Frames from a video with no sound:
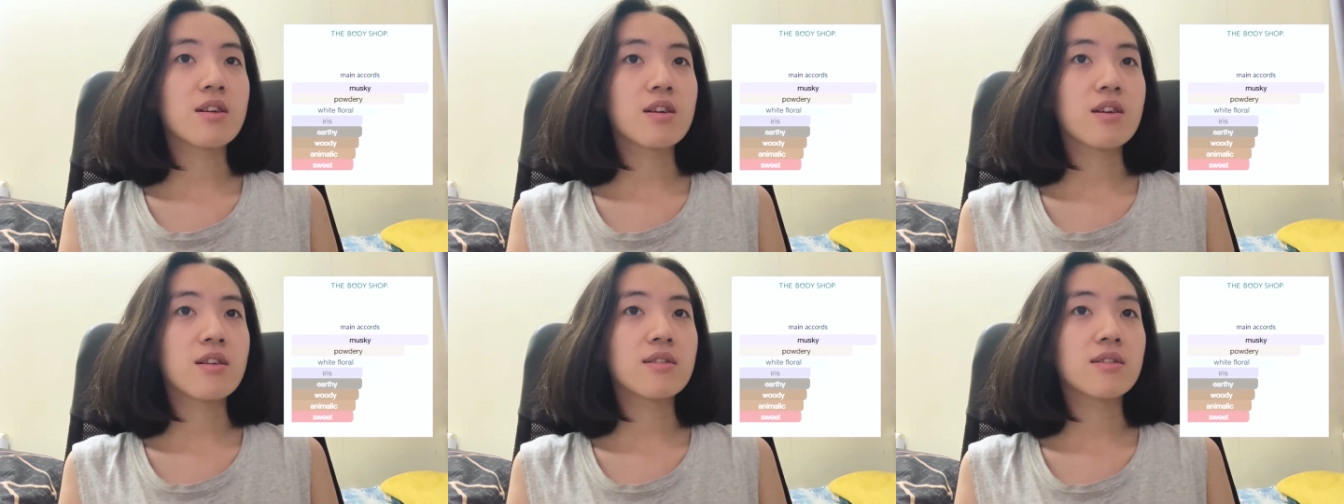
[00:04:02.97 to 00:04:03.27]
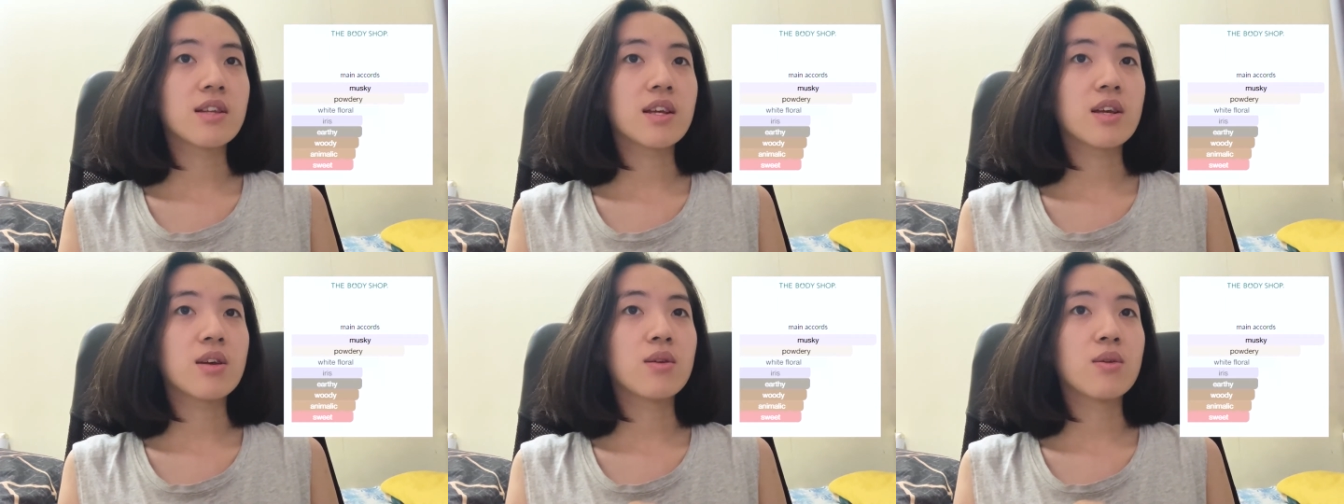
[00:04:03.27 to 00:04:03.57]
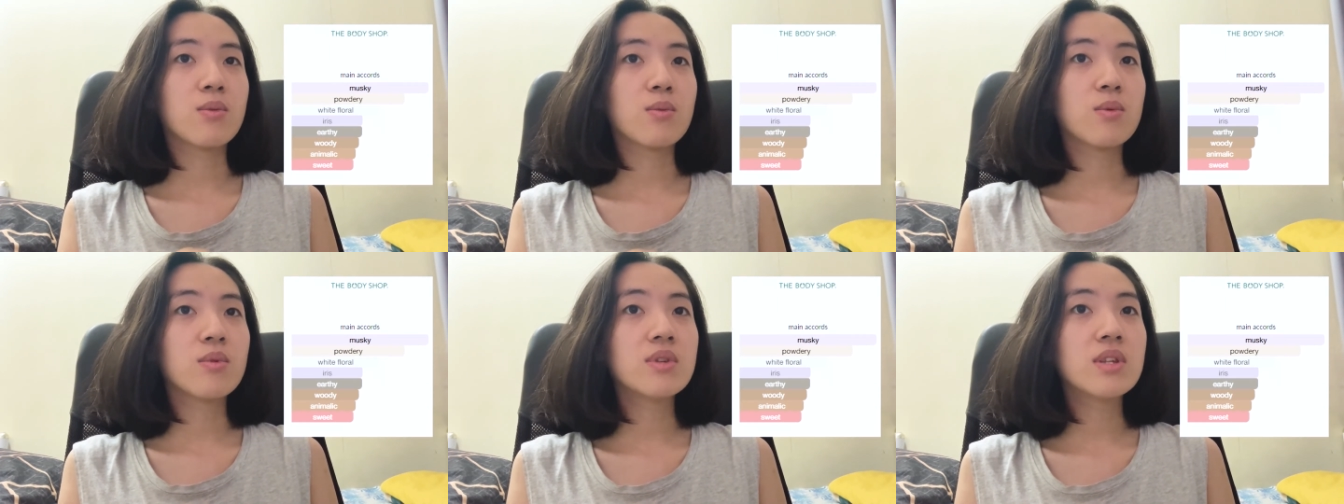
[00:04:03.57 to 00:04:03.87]
earthy,
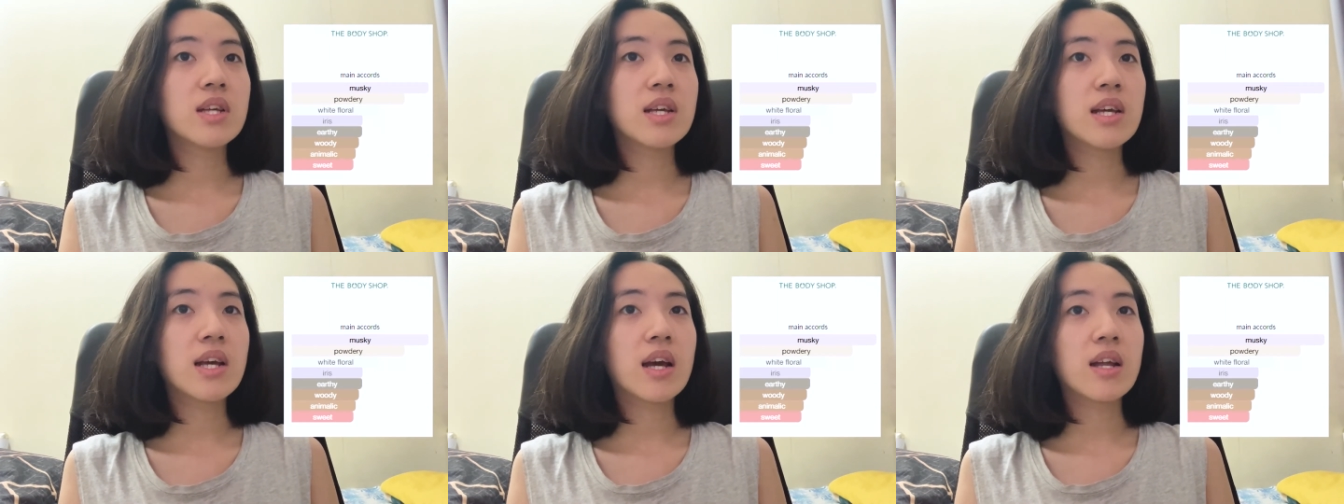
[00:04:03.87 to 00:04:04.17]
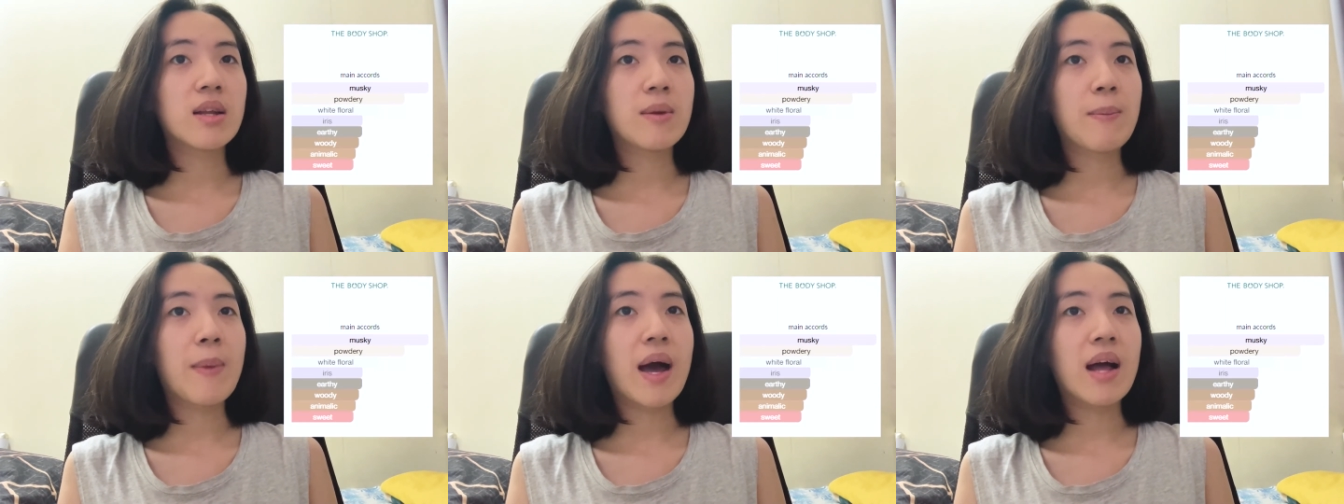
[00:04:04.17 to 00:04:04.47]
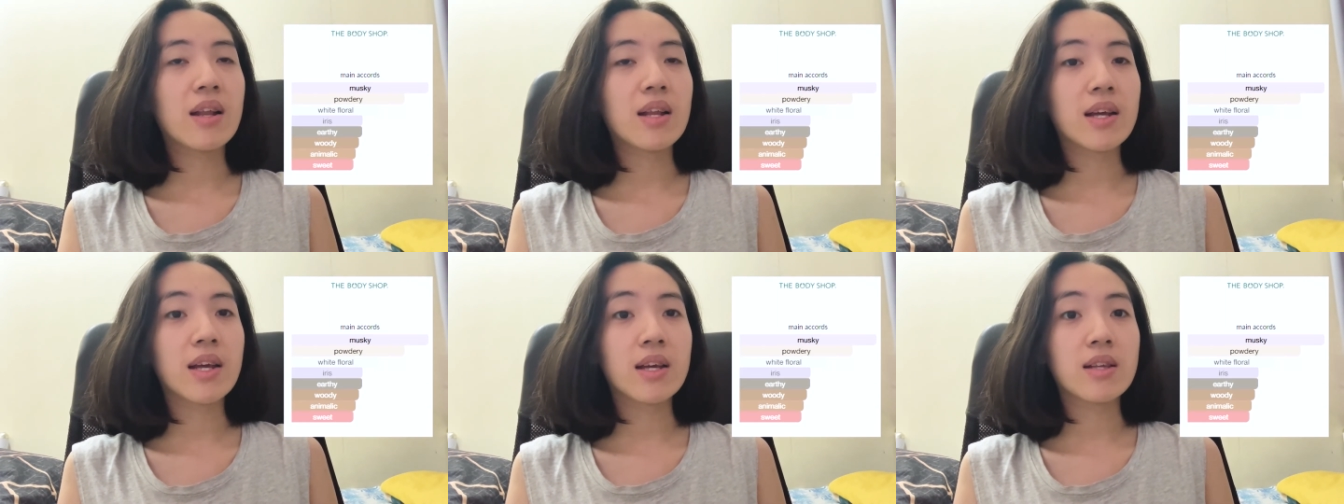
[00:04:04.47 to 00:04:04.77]
woody,
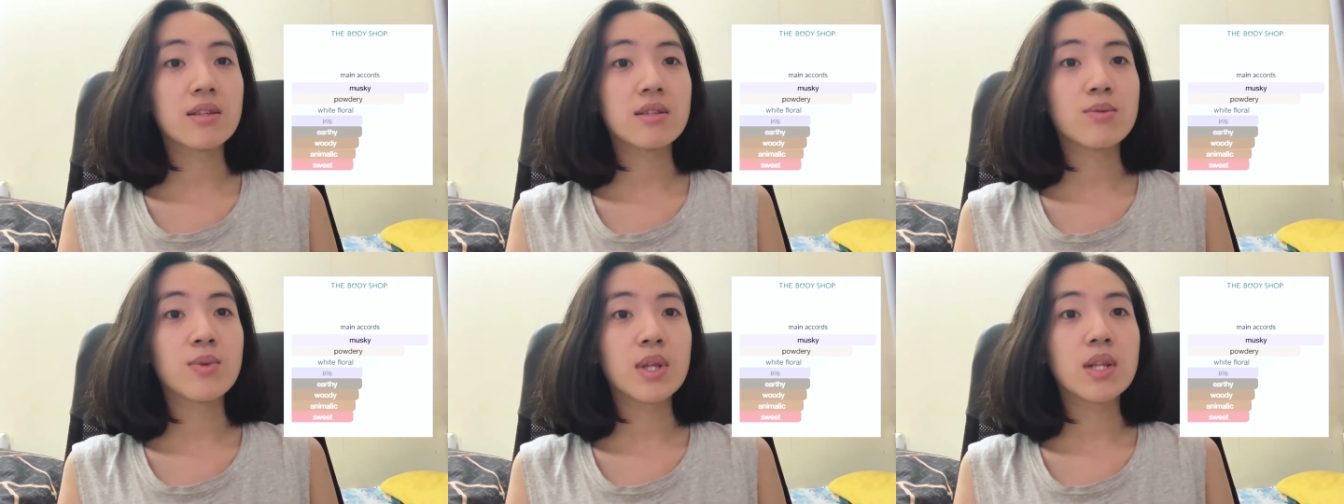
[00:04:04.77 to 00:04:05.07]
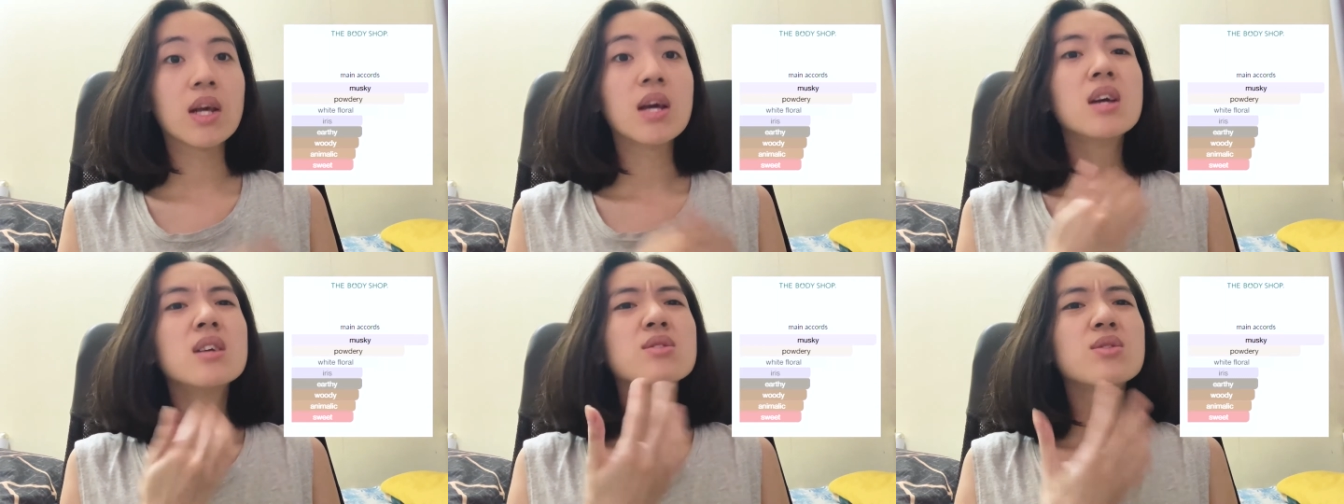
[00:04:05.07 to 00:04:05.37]
animalic, and sweet.